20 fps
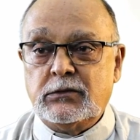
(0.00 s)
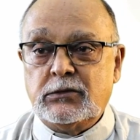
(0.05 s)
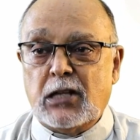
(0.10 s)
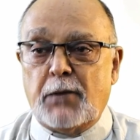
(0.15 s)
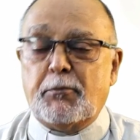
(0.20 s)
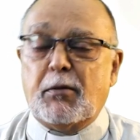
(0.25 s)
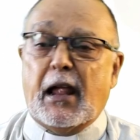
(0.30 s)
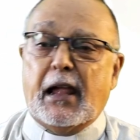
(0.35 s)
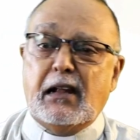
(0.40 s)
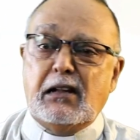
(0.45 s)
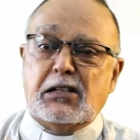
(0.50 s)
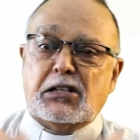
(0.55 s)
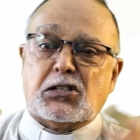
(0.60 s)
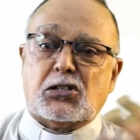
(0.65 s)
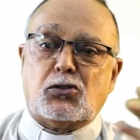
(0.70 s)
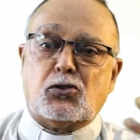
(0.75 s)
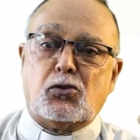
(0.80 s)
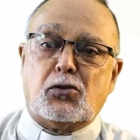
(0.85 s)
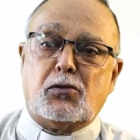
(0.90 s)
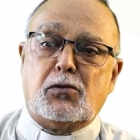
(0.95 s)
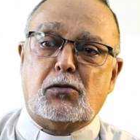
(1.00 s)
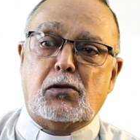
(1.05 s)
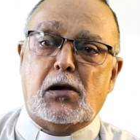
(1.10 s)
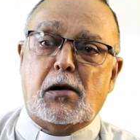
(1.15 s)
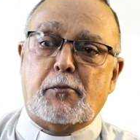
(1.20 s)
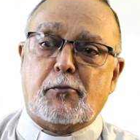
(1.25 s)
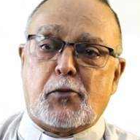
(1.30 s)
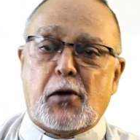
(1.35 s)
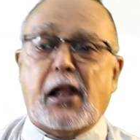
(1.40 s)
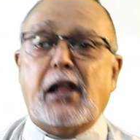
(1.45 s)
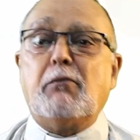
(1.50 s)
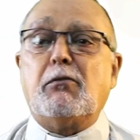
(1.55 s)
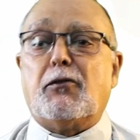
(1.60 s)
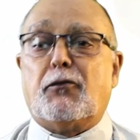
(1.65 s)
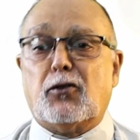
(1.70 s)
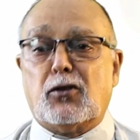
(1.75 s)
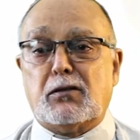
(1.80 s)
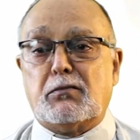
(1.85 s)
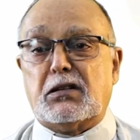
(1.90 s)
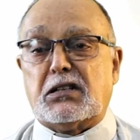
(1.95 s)
Applying this to praying
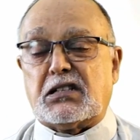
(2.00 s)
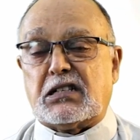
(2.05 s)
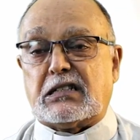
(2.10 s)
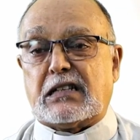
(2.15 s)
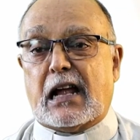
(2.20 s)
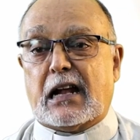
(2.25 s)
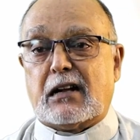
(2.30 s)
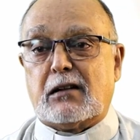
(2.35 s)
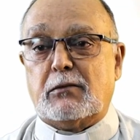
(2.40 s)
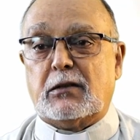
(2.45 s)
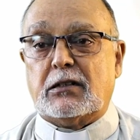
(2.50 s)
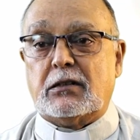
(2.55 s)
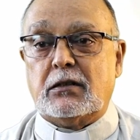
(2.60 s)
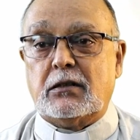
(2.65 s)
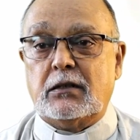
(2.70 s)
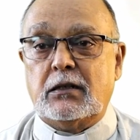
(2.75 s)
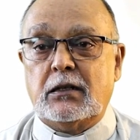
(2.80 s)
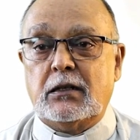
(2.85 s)
before the Blessed Sacrament,